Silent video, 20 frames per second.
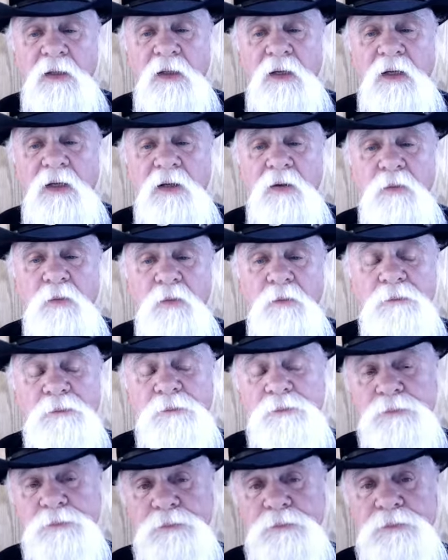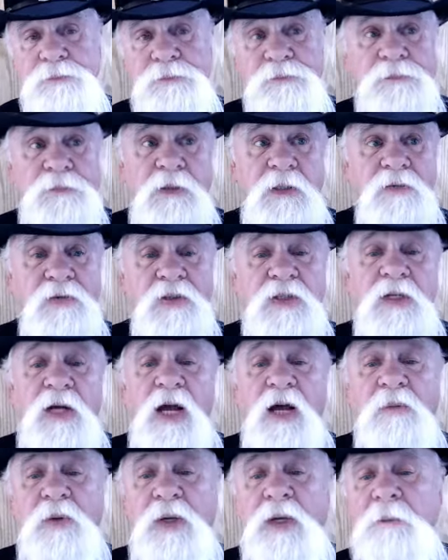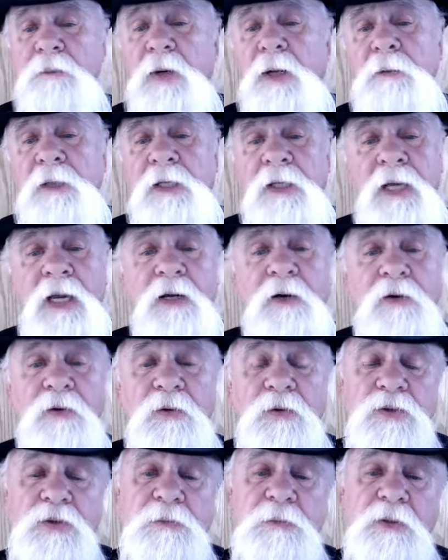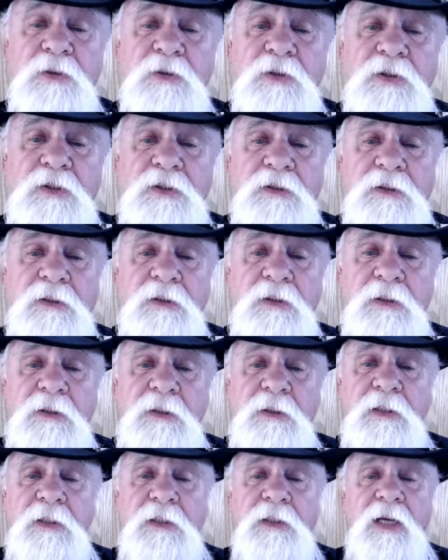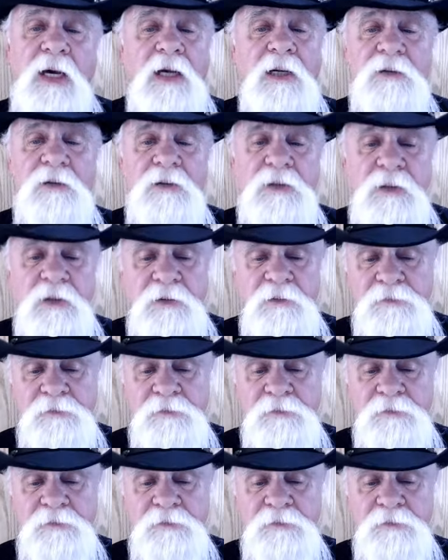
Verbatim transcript: And give it time, we could probably gain all its abilities. I don't know.